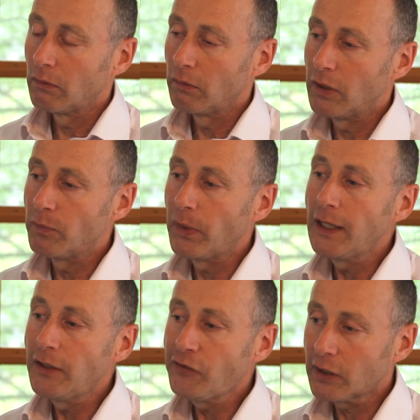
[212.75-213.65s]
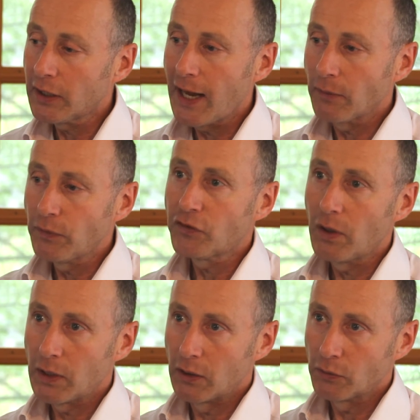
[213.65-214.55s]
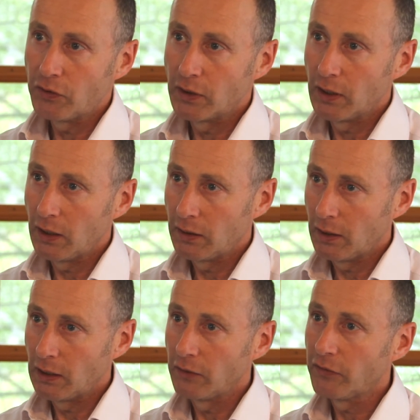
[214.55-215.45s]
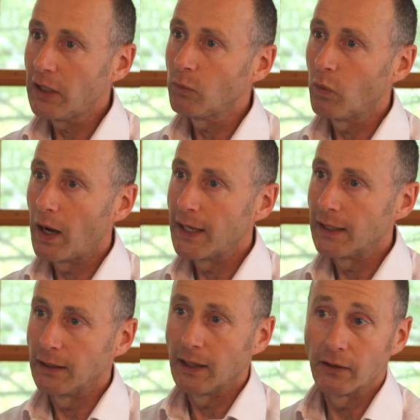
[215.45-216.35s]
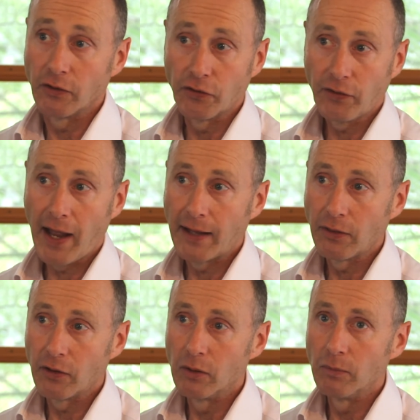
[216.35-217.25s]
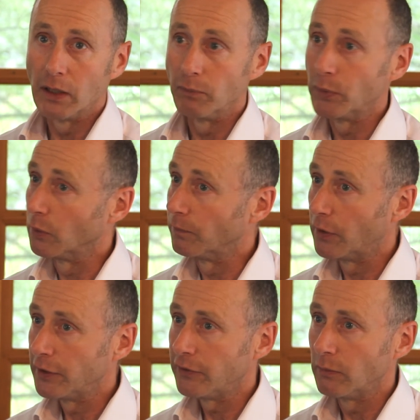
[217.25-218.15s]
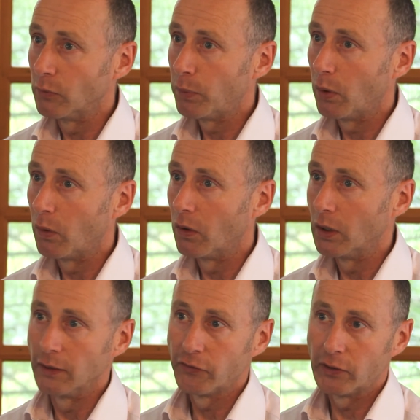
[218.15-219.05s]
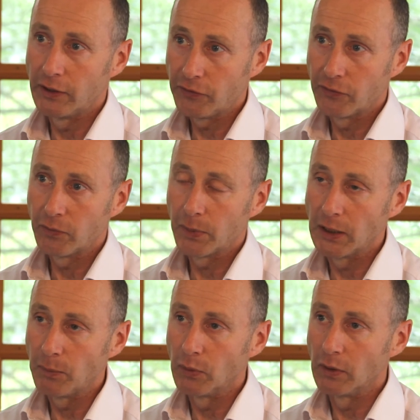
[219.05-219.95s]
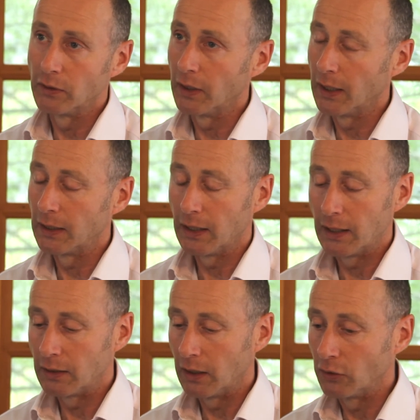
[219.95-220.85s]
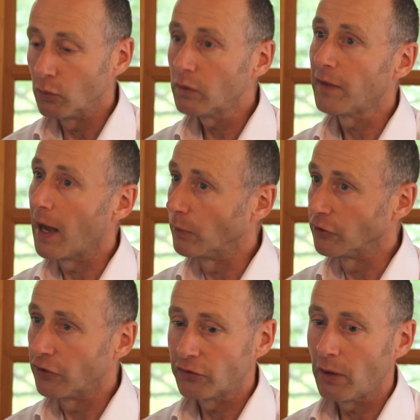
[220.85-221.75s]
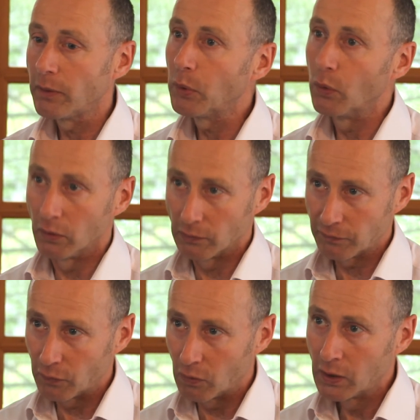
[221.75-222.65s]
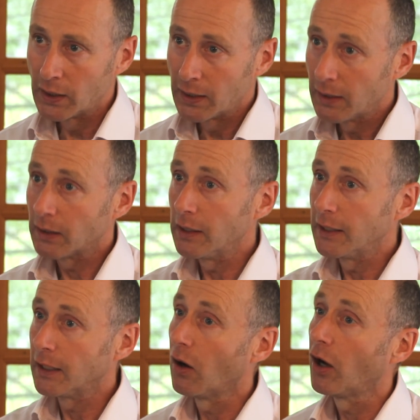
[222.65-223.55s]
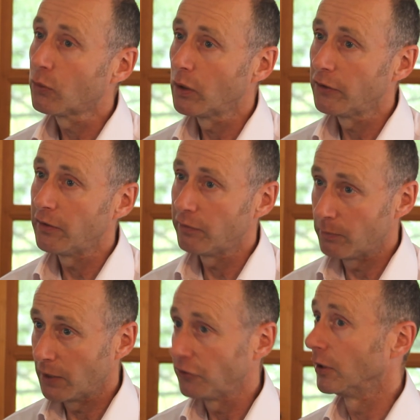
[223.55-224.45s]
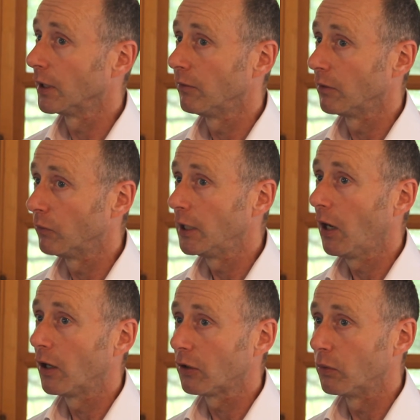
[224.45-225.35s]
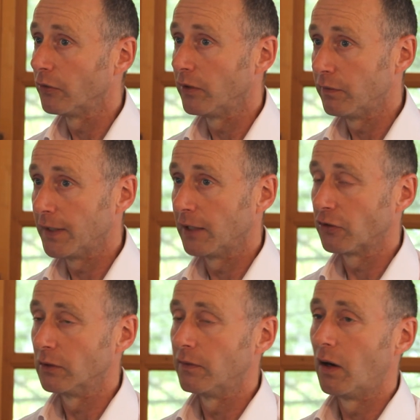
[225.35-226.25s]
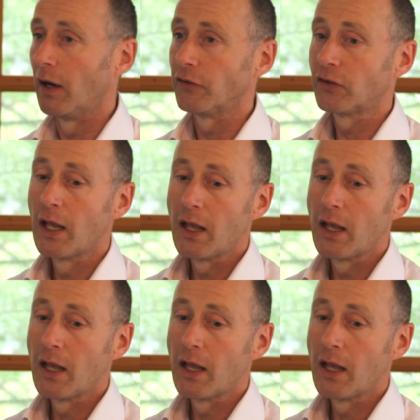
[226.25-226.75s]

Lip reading: the ability to connect with someone else in a deep way and understand them and build very deep rapport and to listen to people and all of that, which is so important for gleaning high quality information and giving really high quality financial advice.